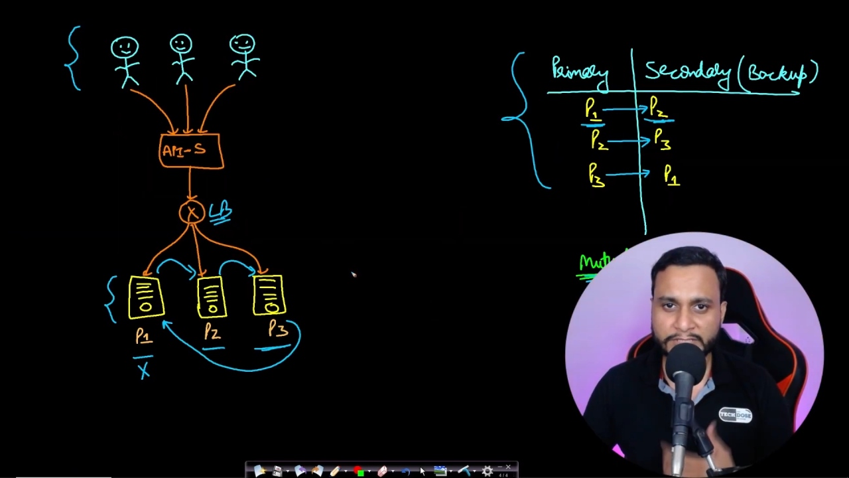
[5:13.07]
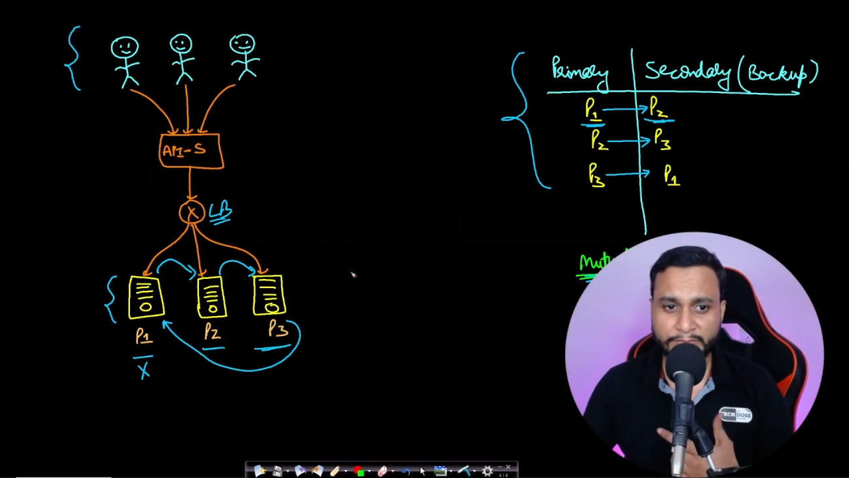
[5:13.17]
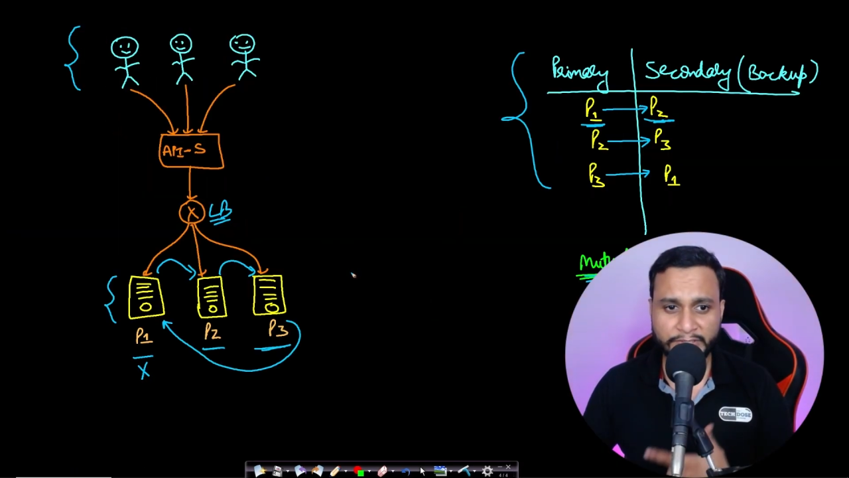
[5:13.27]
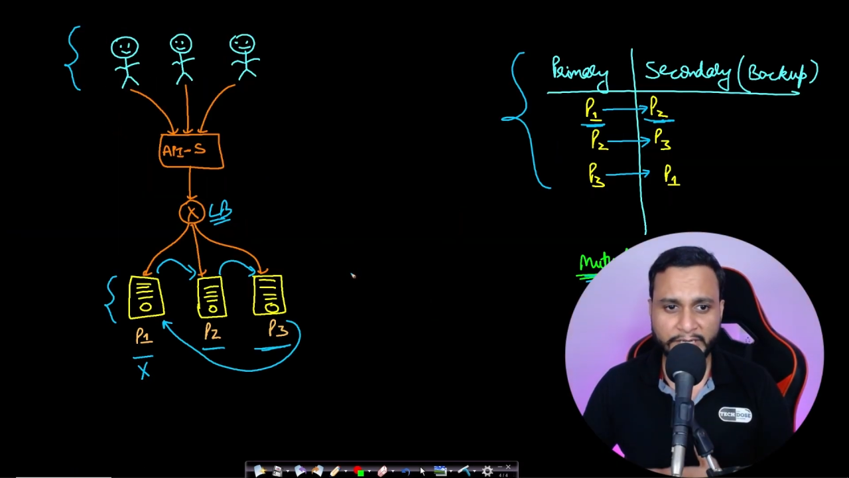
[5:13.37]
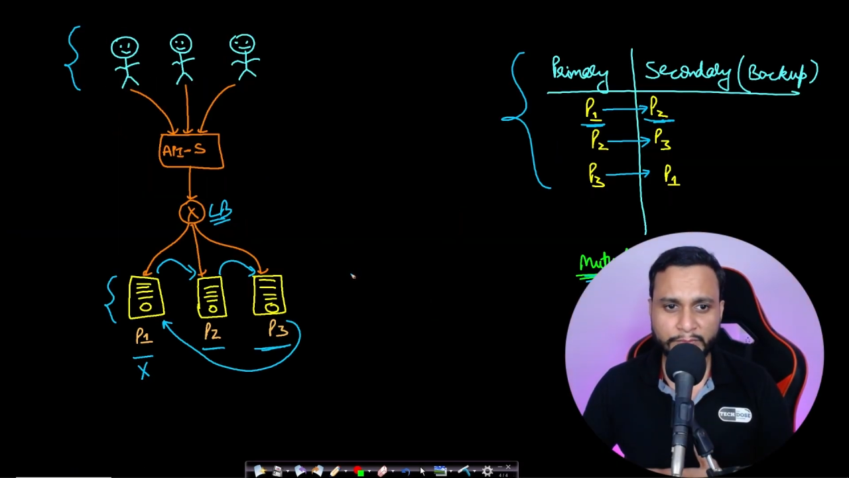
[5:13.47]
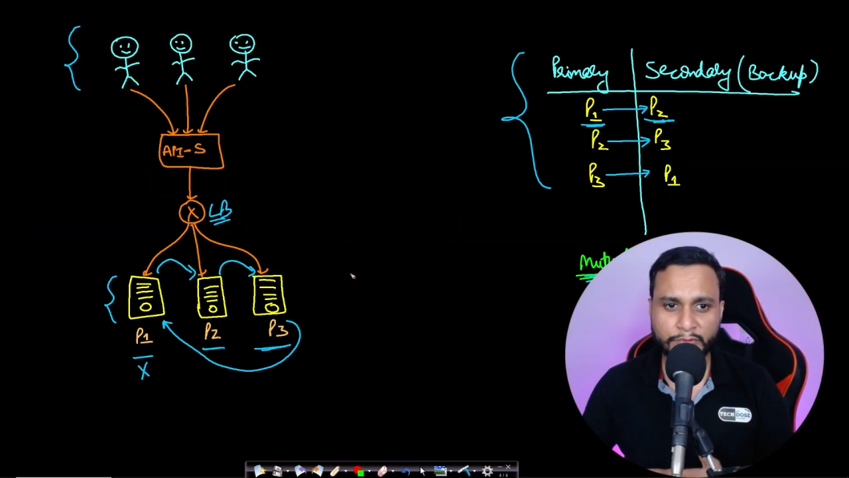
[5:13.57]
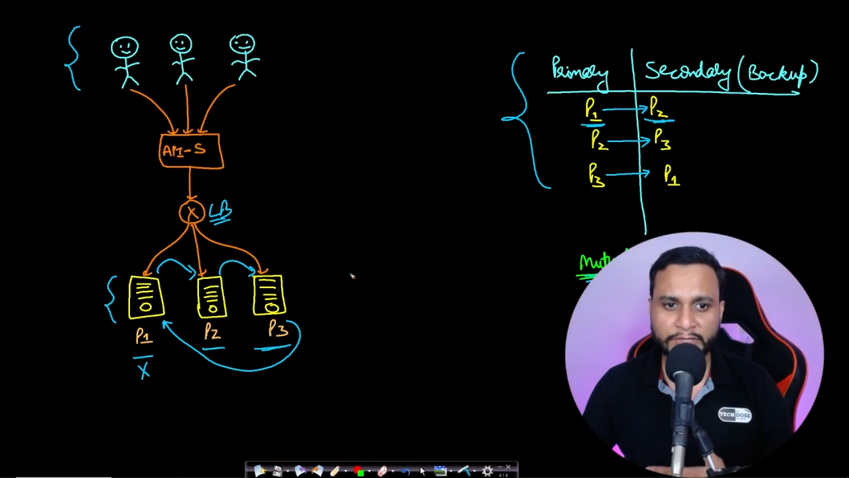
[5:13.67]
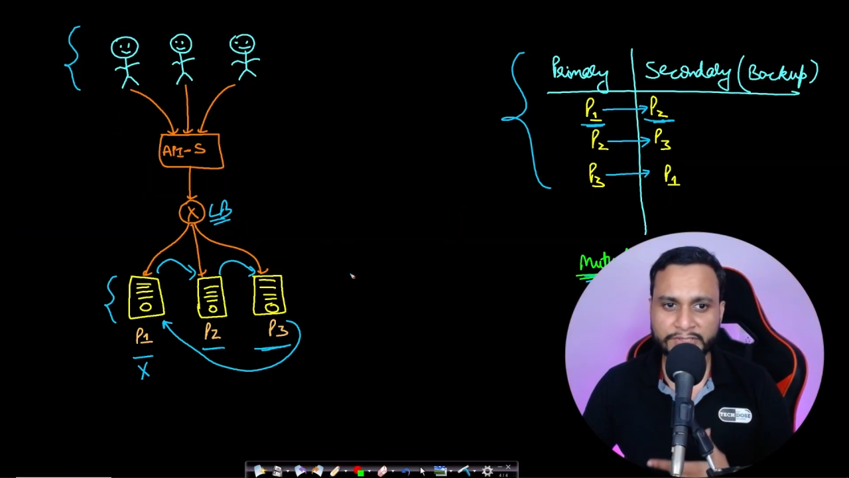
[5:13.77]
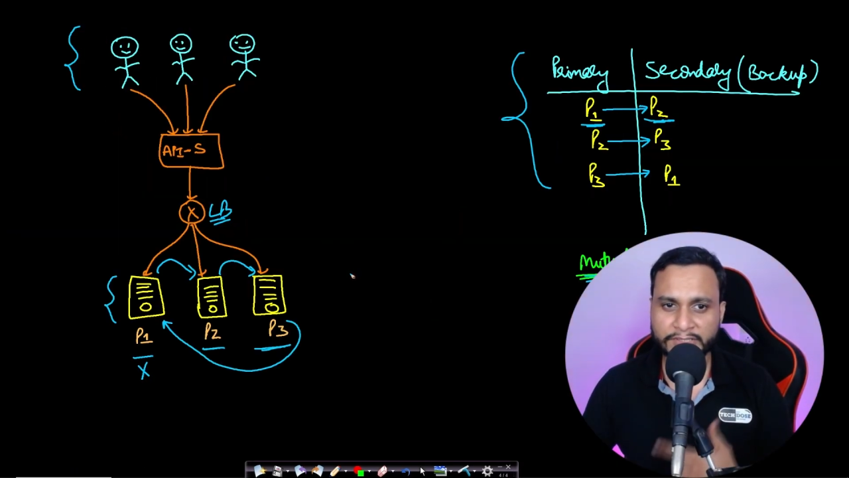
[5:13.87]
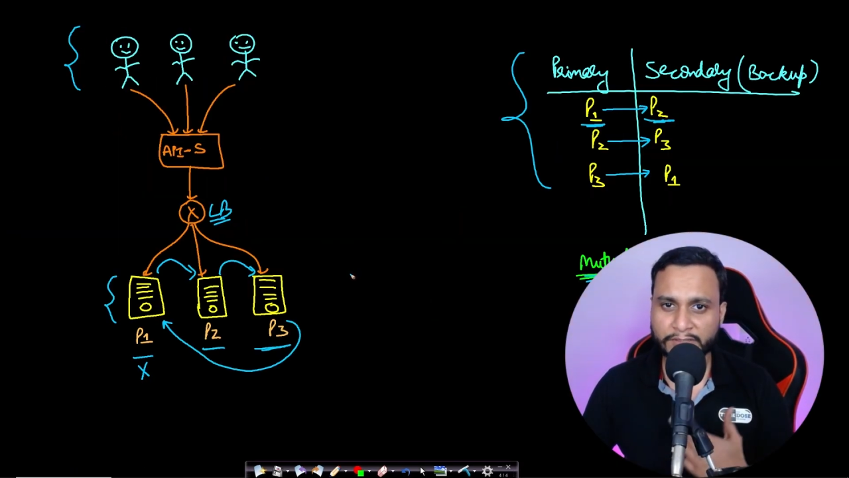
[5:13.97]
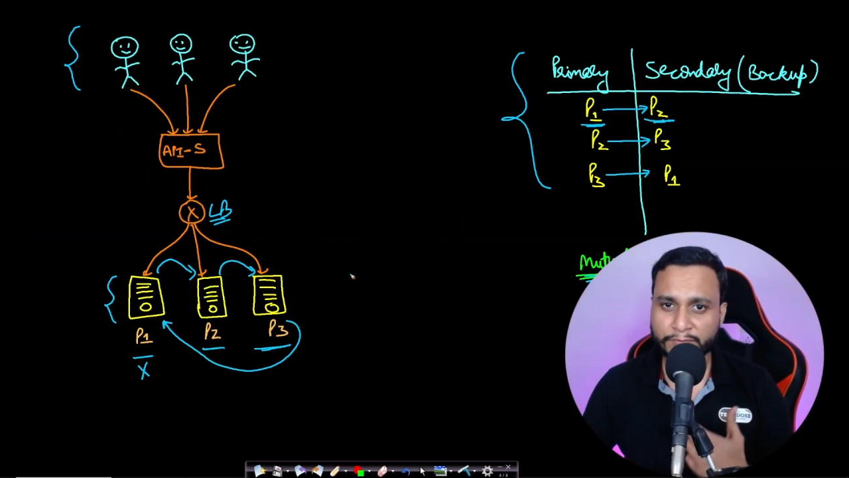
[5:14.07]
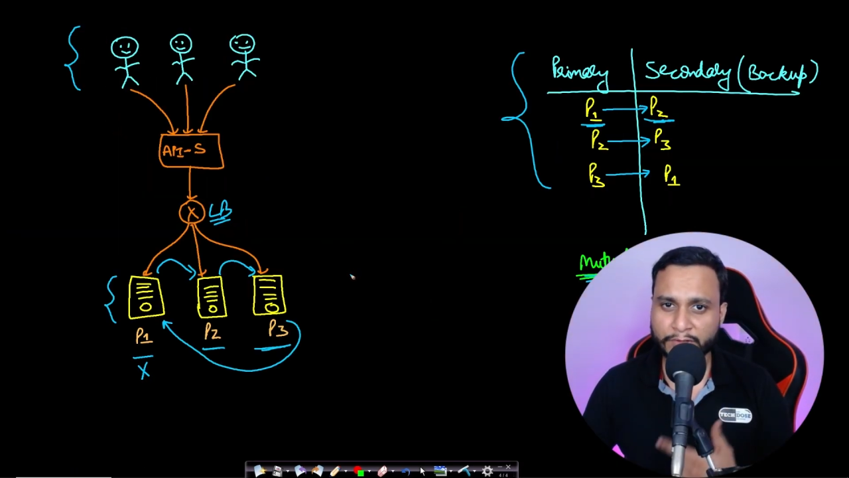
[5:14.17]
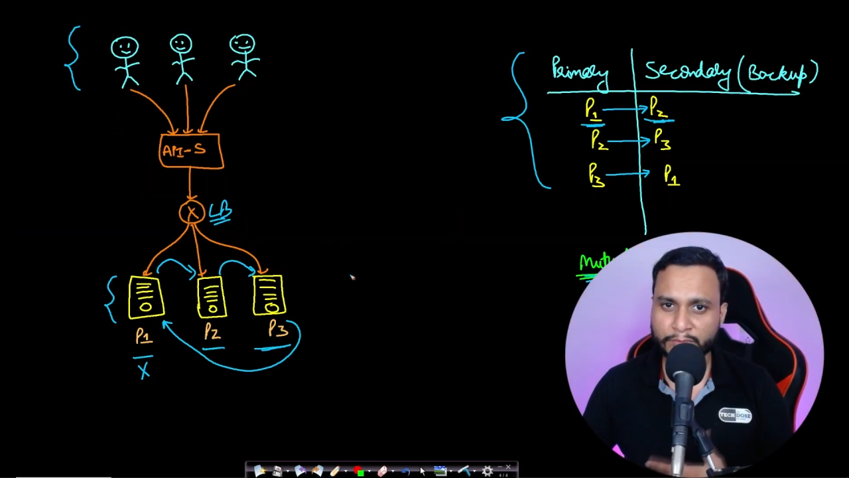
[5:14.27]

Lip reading: Subscribe to our channel for